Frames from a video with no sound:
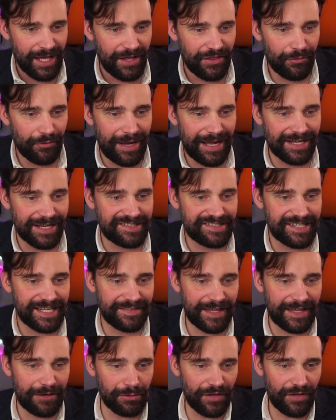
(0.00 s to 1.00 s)
The way I see
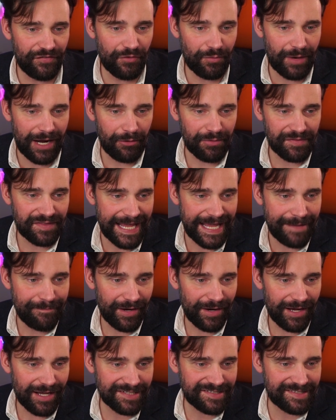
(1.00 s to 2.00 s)
it, they will offer WoW with Game
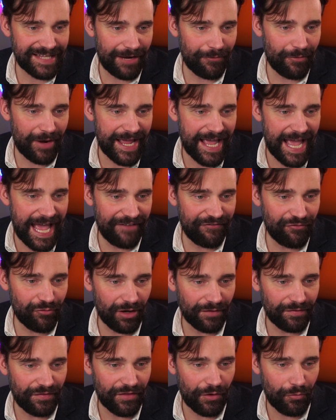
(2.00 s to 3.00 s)
Pass. That way,
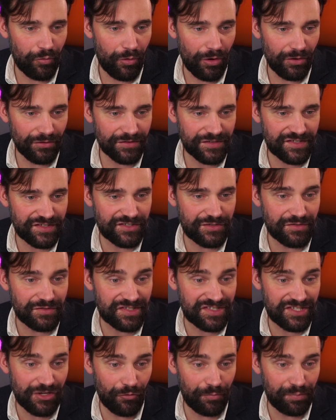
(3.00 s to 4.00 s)
everyone that wants to
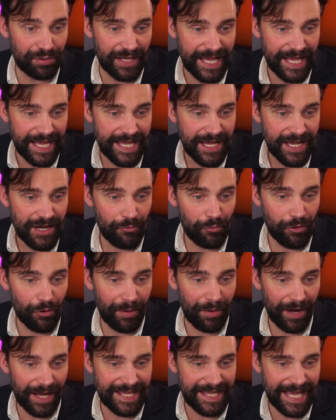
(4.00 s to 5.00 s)
still play will
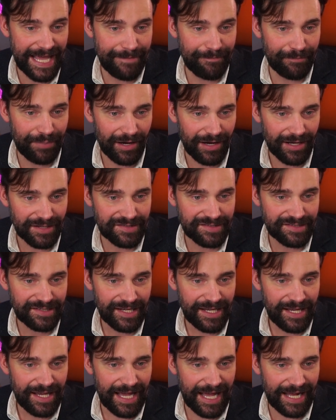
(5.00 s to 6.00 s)
buy Game Pass,
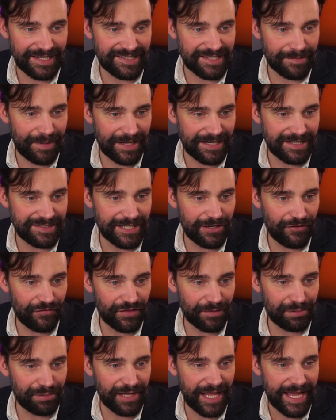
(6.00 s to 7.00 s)
and it's a better deal
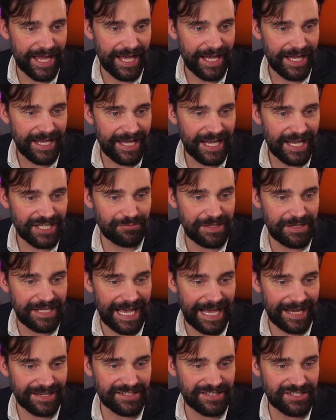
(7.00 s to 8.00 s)
for the player as we
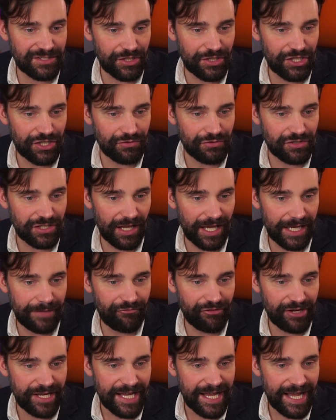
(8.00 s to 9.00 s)
get access to a huge
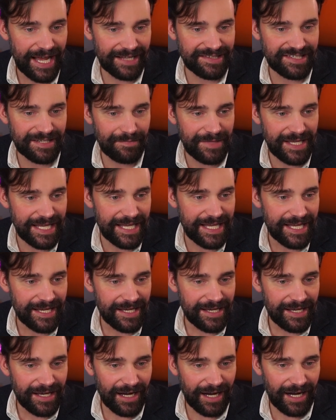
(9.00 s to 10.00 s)
library. And to me,
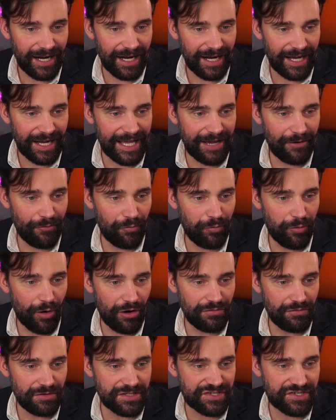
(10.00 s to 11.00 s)
uh, it
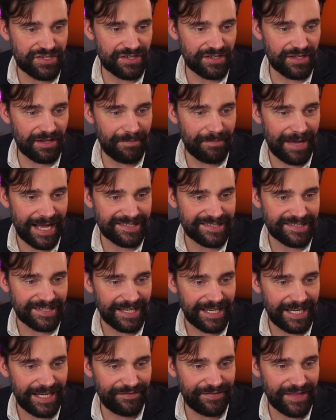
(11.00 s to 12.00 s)
won't matter
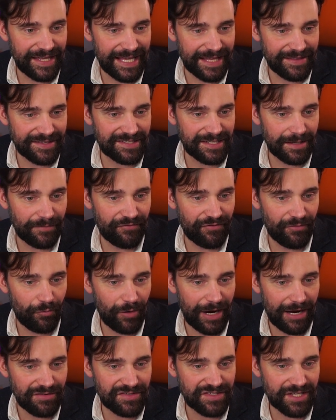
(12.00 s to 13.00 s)
if they get the sub from
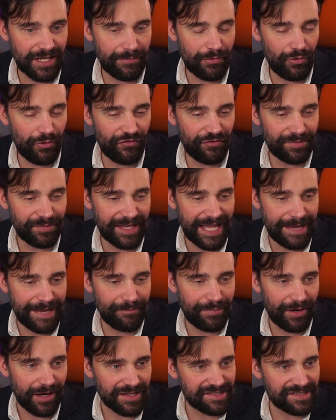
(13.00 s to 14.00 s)
WoW sub or from the
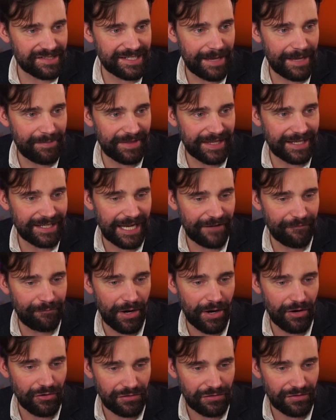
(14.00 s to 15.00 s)
Game Pass. Yeah, but they could have
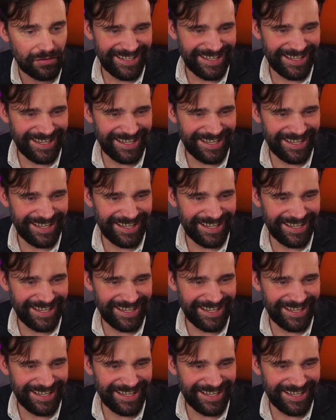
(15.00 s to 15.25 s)
both.